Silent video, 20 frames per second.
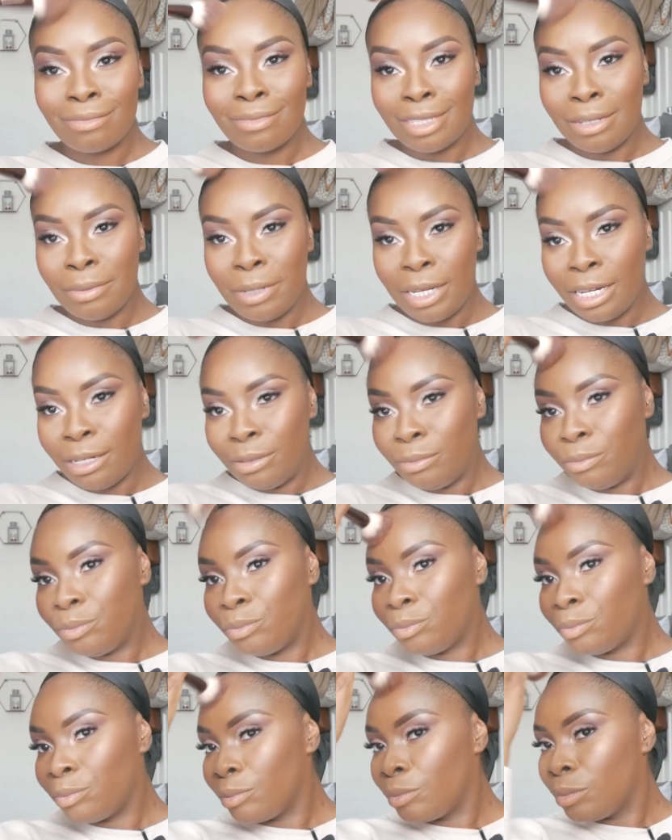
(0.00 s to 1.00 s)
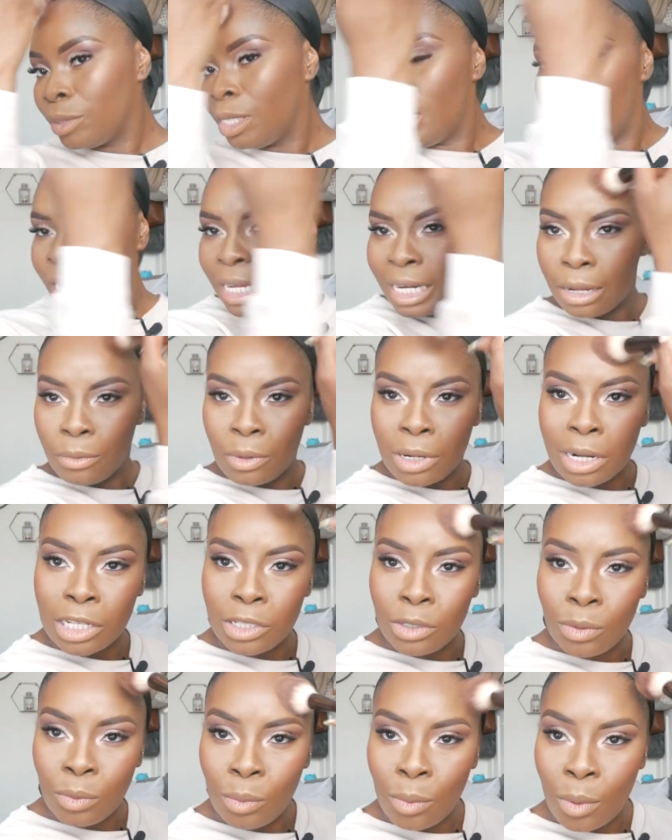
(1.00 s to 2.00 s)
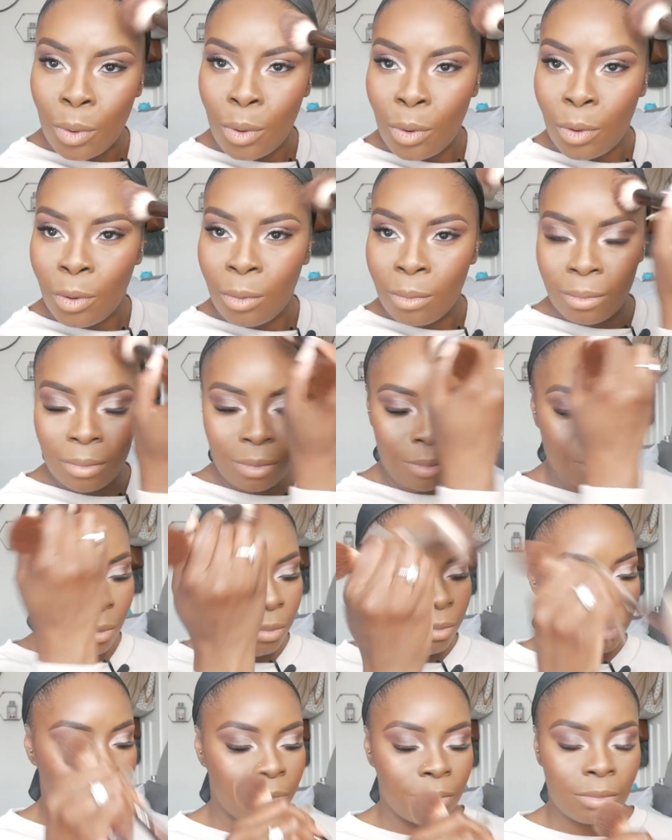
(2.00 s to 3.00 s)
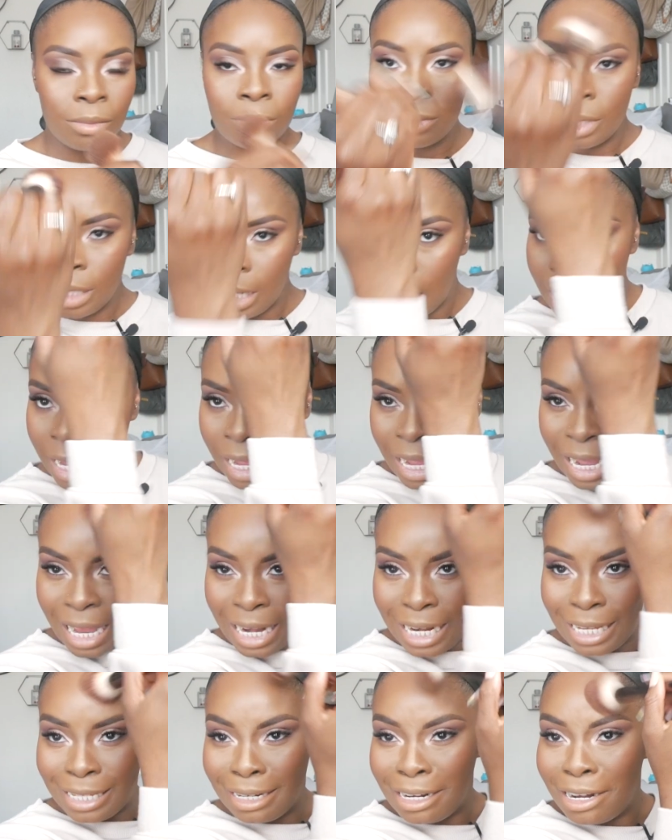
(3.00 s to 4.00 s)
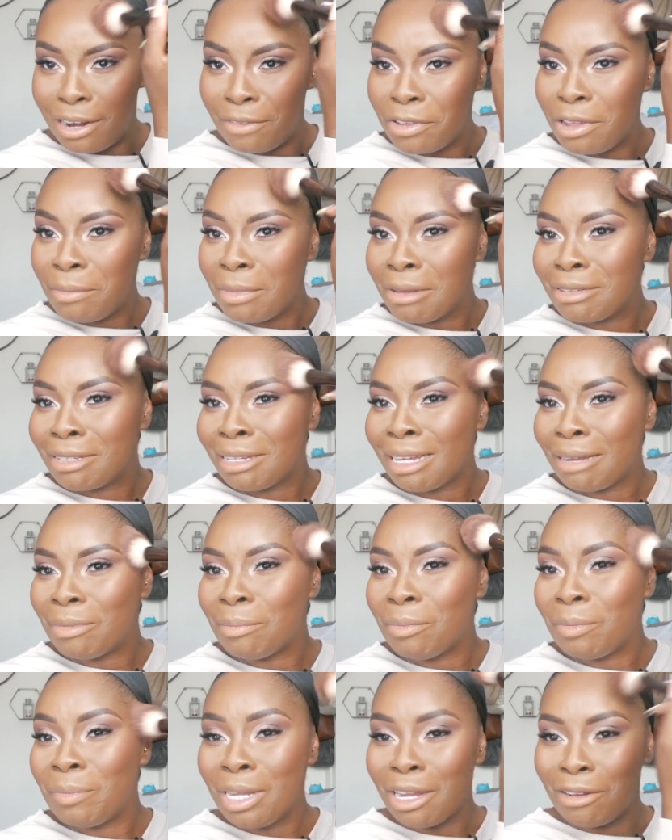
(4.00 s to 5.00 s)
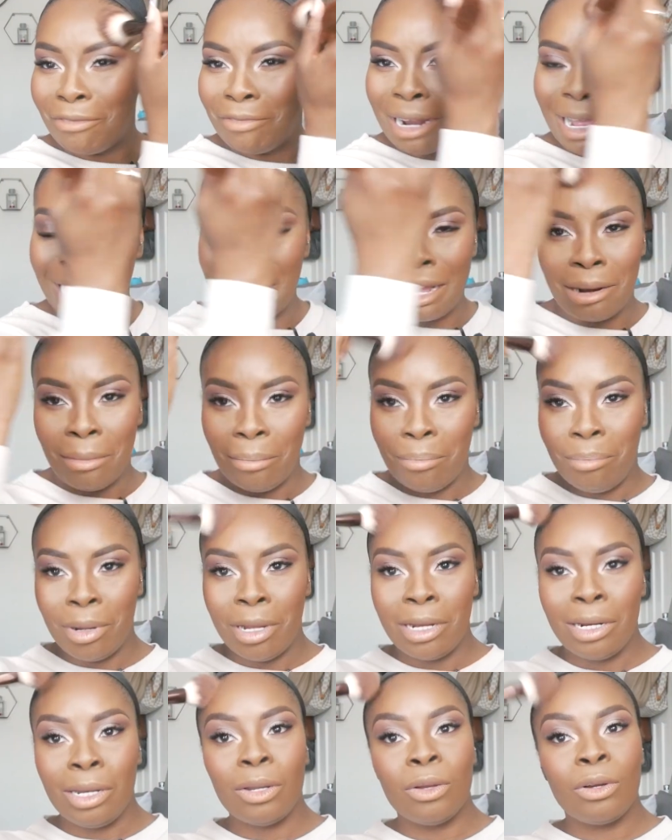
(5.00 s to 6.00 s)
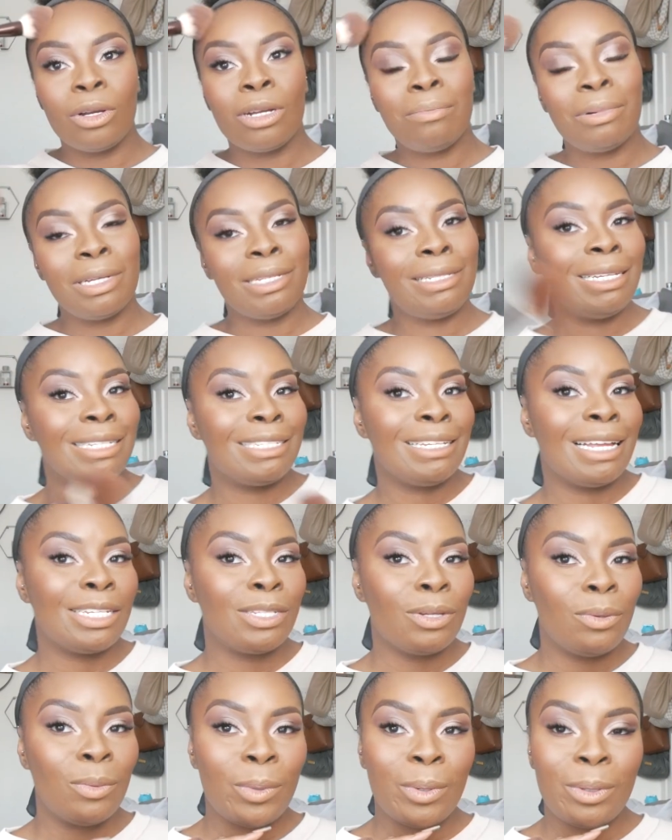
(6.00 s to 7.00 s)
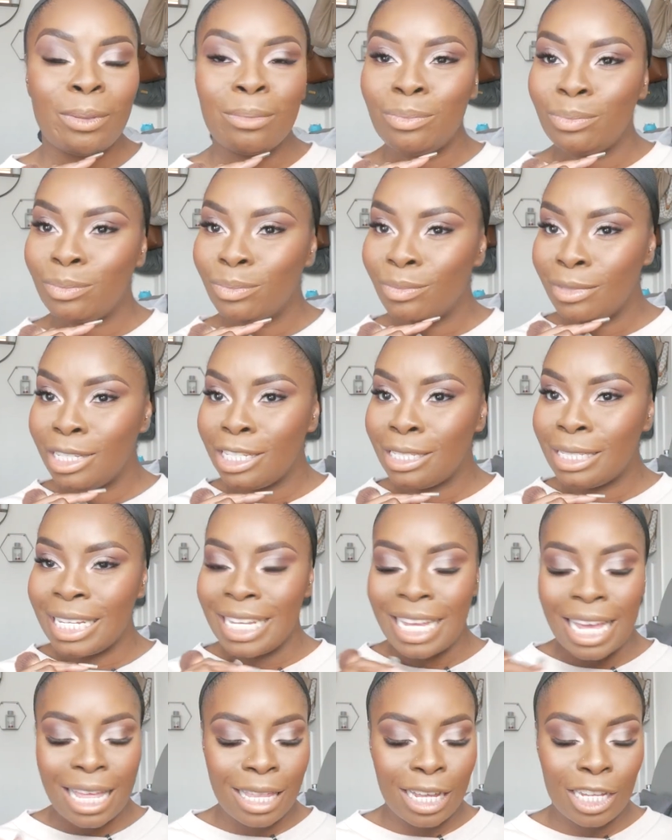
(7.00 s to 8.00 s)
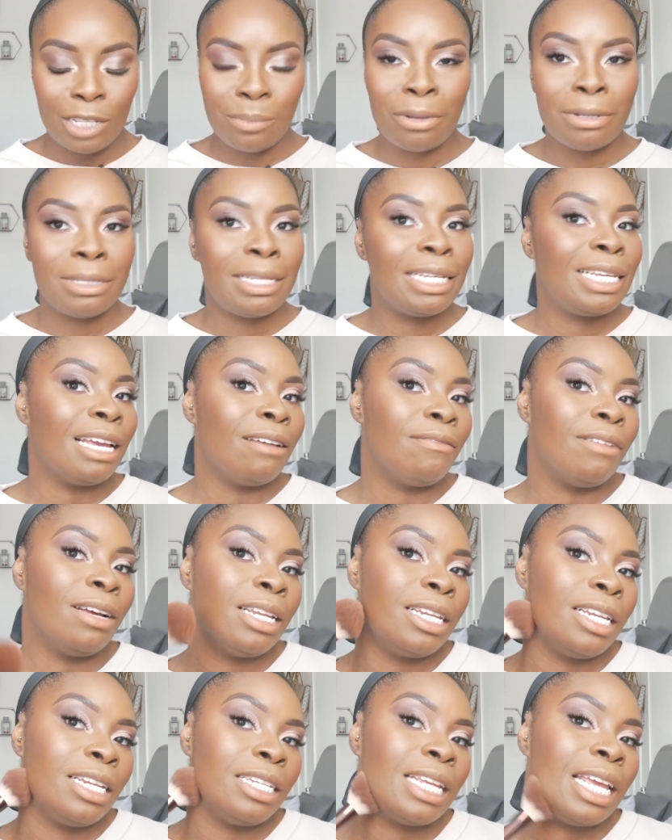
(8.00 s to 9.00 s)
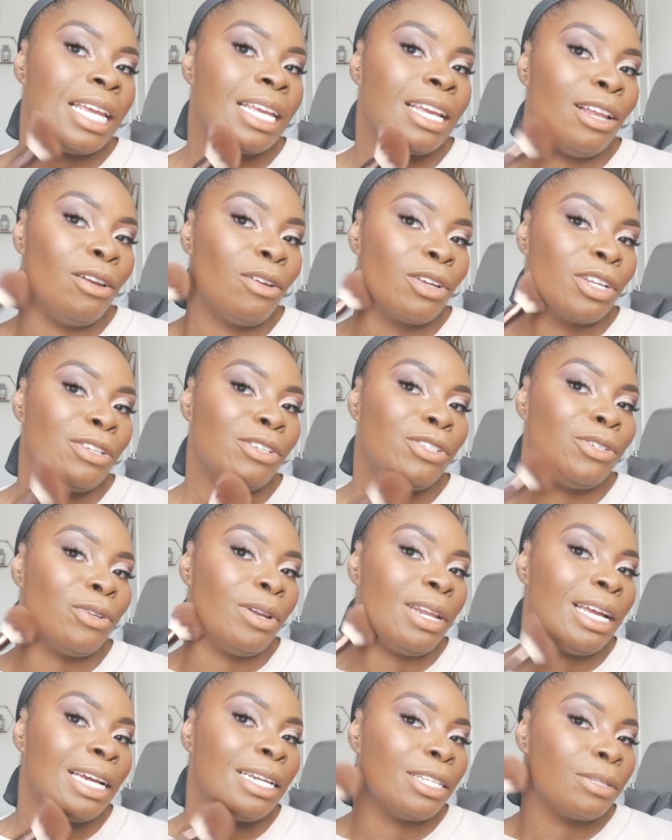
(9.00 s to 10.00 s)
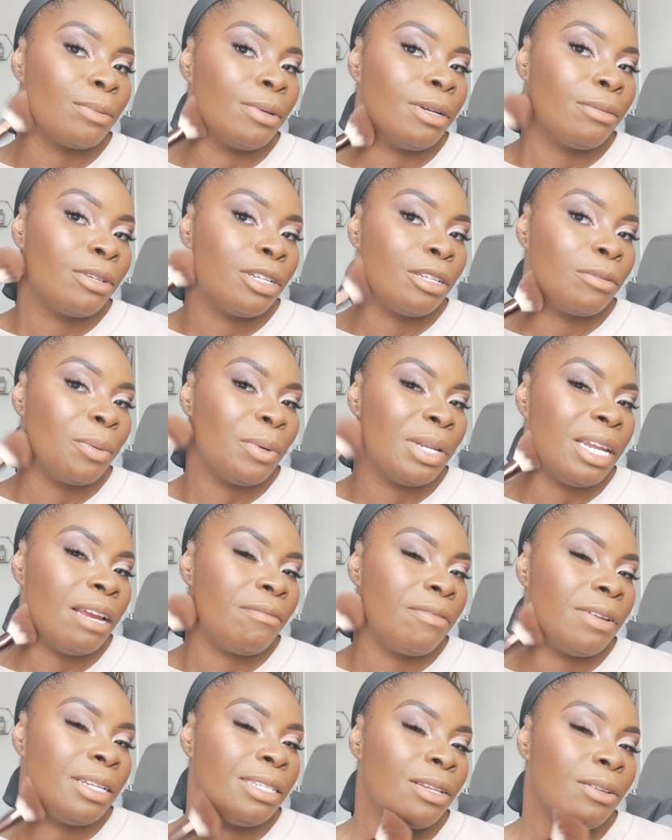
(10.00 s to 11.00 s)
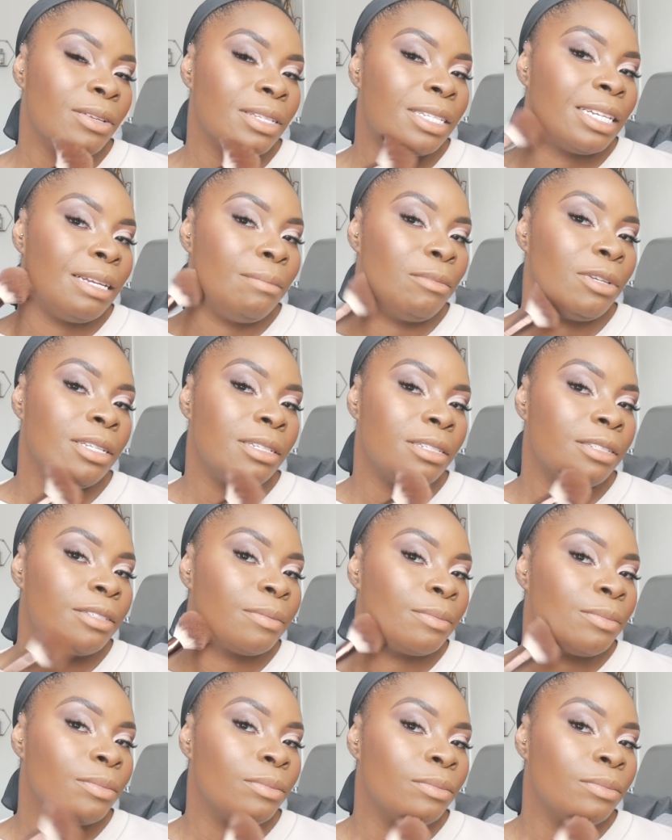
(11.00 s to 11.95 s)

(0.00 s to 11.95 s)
There we go. Now we're nice and warm. Listen, in a female's time, I'm gonna be going for that kind of burnt look. But you see, it's nice and warm. It's together, it's put together, and then take it along your jawline as well, because you want everything to look seamless.